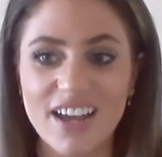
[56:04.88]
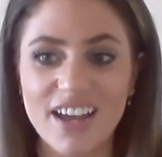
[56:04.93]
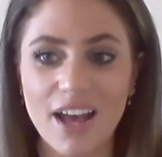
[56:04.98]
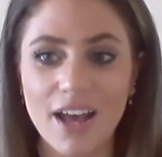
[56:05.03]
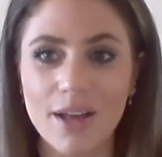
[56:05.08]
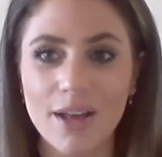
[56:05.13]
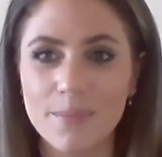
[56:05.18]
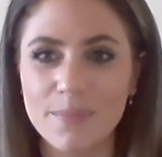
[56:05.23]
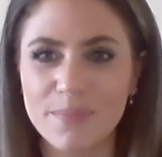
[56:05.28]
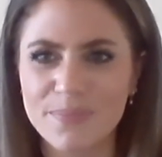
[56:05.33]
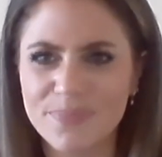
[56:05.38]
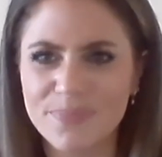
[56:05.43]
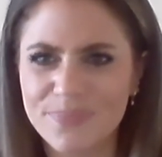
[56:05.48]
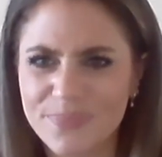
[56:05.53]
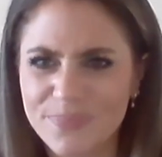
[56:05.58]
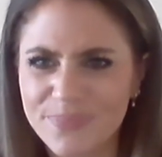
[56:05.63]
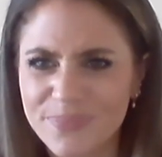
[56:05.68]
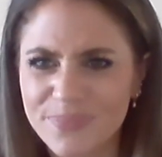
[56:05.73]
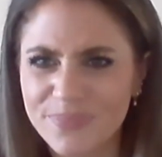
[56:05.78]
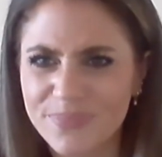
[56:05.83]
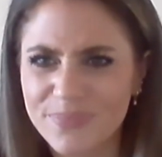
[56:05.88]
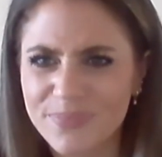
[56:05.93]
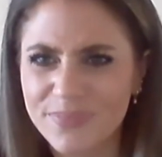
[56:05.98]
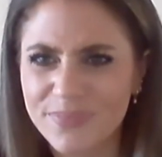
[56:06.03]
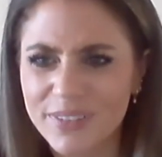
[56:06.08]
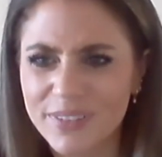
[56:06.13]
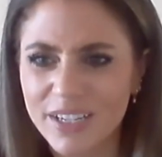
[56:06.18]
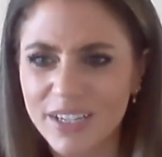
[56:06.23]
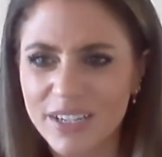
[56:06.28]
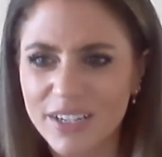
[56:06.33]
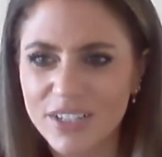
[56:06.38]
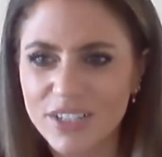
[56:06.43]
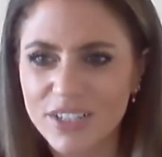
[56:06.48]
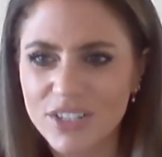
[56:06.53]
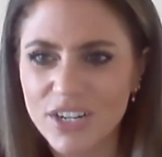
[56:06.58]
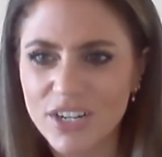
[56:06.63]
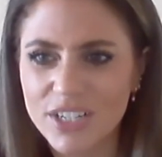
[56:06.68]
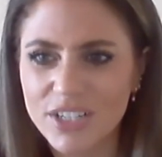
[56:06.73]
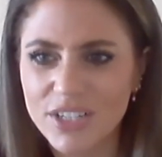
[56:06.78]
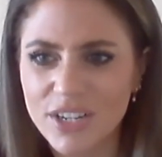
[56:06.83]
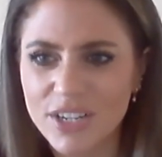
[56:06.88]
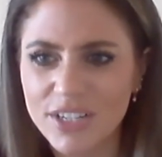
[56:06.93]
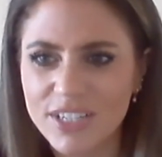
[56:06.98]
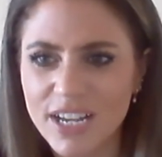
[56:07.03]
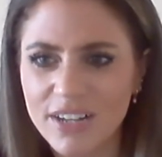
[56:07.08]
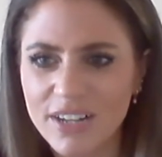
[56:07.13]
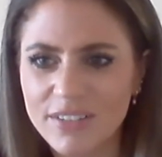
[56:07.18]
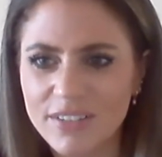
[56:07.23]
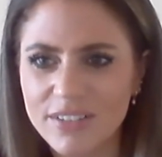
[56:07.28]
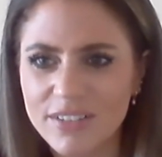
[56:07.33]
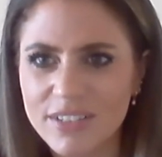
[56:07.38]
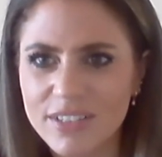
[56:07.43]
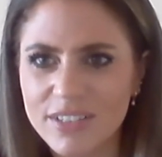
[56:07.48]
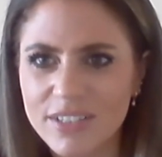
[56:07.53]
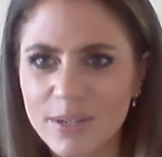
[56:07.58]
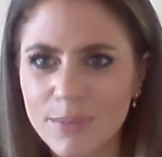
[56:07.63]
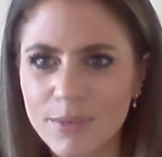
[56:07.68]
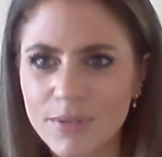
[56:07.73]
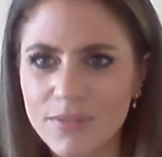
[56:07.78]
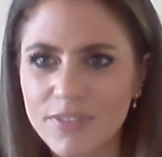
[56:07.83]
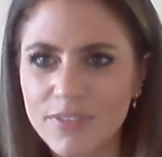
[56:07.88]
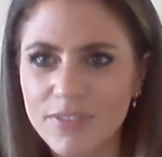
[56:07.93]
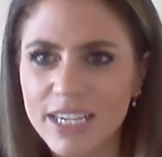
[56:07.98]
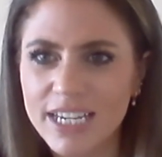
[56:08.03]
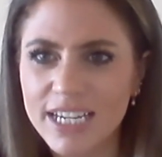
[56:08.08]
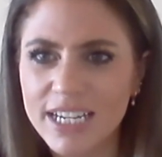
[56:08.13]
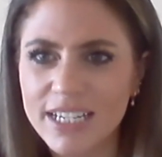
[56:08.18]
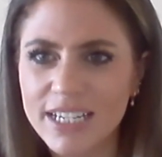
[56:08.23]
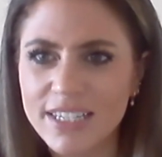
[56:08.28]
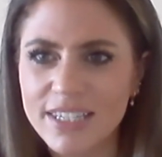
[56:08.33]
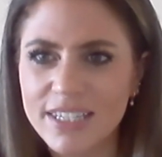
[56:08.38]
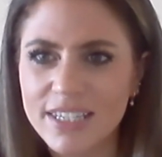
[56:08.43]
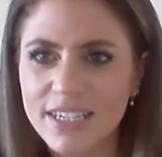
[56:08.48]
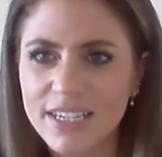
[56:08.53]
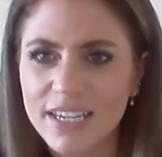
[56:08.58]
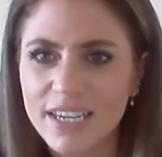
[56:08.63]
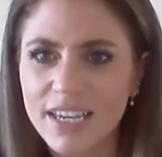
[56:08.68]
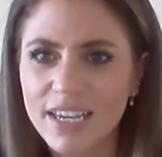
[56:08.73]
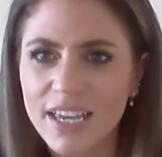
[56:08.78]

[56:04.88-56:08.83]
Trying to go down some of these.